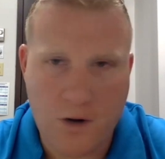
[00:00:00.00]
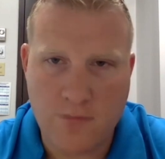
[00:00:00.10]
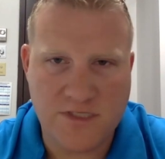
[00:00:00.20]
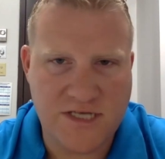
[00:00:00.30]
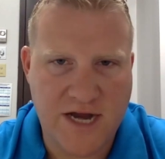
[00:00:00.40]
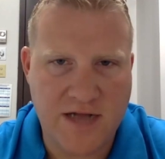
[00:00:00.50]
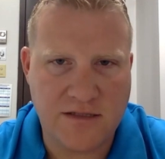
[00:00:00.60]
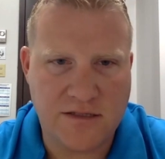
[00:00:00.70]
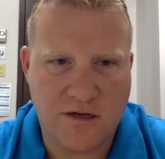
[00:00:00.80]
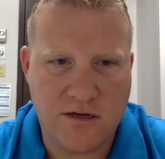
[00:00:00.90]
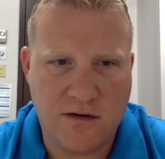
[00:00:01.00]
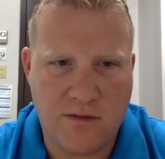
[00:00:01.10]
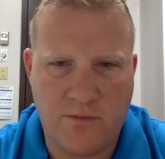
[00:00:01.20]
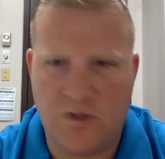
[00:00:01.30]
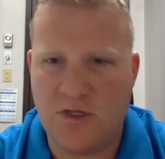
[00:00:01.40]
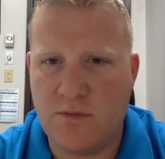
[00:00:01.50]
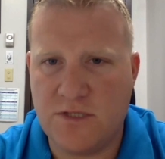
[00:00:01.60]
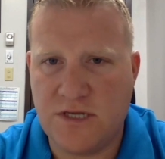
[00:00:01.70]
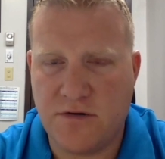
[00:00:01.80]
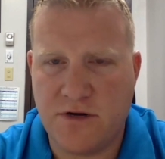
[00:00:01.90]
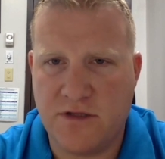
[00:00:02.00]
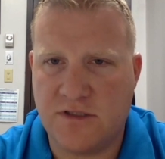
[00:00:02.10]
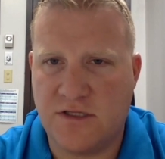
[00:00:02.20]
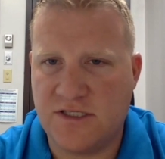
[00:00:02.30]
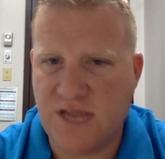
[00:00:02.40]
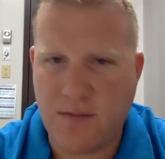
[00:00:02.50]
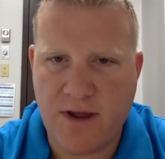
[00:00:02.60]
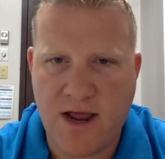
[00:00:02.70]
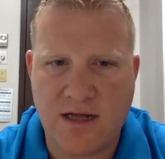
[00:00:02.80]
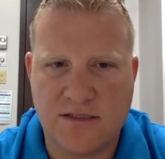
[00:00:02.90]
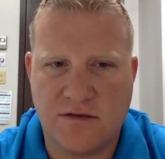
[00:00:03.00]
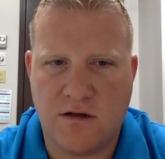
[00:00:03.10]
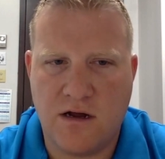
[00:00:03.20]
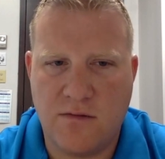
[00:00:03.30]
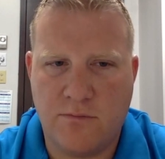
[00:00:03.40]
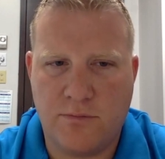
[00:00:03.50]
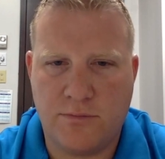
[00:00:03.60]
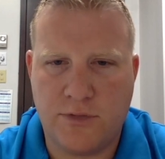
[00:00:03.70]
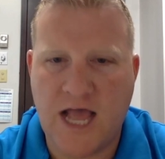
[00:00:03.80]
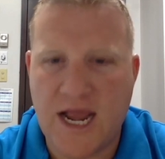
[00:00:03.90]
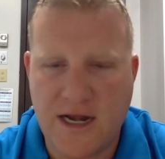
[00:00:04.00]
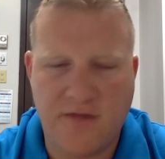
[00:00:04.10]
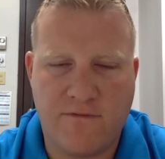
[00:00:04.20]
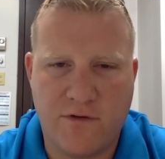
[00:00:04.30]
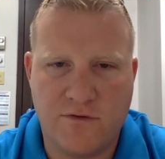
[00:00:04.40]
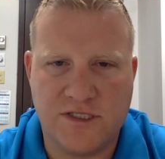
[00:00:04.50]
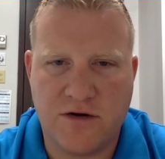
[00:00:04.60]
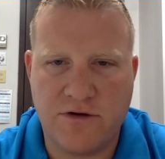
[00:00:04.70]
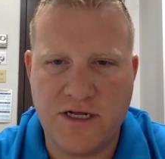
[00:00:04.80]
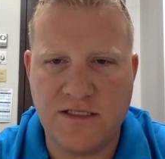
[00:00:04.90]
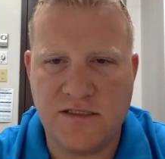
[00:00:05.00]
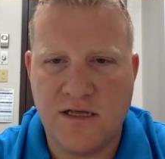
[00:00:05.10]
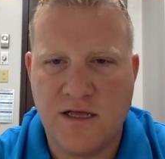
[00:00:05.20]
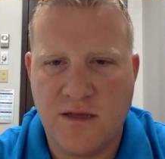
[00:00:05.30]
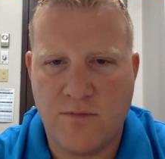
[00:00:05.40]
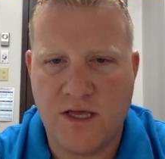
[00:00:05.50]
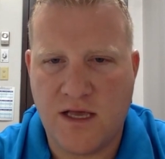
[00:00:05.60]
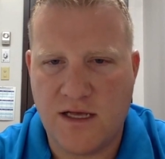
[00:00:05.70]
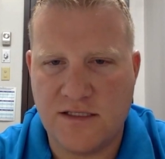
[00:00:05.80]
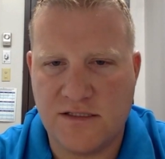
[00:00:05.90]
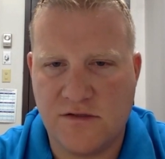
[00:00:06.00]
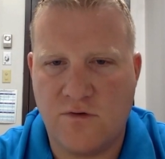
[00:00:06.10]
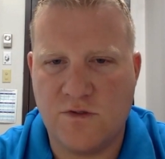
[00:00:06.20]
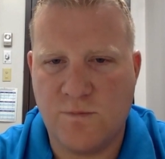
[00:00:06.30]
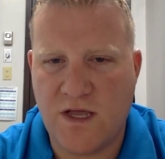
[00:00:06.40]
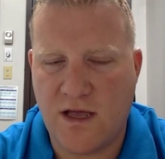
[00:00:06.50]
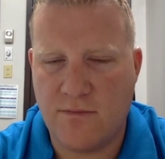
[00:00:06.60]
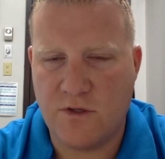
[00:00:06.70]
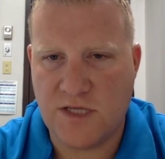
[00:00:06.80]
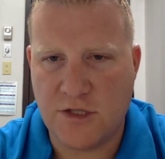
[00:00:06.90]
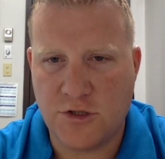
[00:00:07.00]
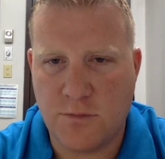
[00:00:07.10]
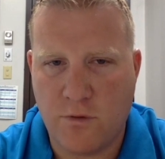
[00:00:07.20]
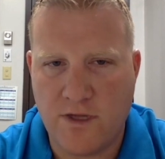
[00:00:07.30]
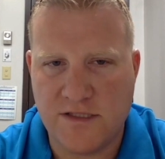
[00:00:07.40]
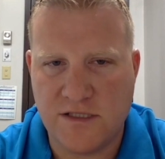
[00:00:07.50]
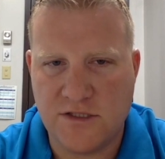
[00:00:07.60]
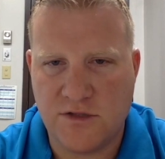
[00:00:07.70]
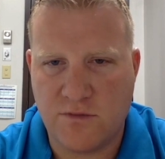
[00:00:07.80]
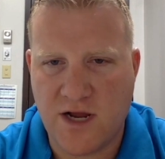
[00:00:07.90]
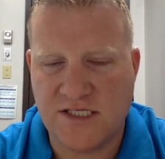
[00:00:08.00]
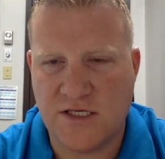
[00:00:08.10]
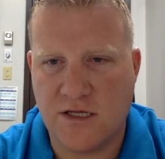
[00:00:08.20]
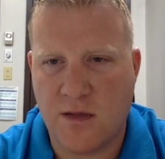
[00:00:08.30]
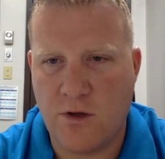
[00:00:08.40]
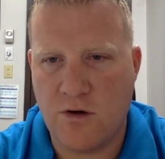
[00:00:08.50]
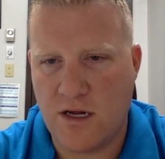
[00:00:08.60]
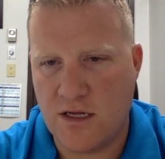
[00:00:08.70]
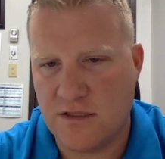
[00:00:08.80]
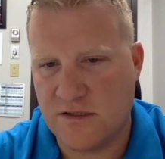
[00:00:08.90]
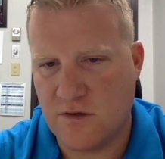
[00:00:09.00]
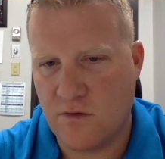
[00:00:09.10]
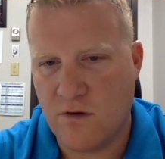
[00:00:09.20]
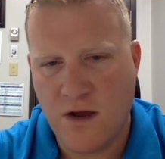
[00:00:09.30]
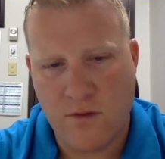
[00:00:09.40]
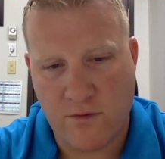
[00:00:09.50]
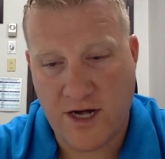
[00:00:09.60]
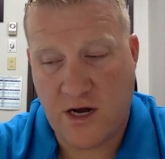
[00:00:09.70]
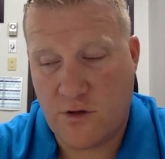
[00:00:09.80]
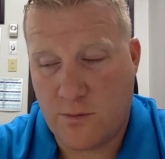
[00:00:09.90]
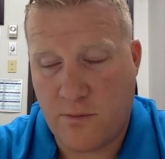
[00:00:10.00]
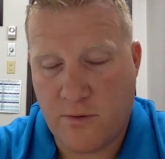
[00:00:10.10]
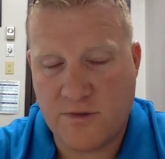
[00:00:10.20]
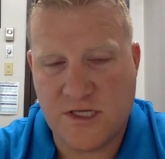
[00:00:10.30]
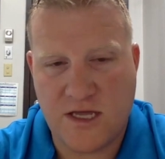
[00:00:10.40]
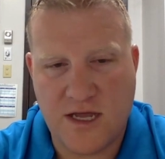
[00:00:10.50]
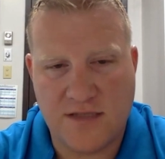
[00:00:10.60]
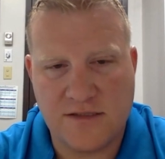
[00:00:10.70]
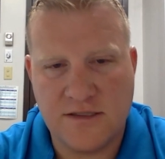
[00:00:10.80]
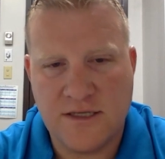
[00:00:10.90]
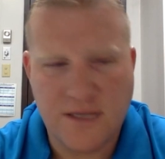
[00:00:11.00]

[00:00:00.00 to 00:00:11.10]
stance on building materials, on setbacks, on planning for those areas, because those become those entry points into the rest of the community. And so right now they're proposing yes.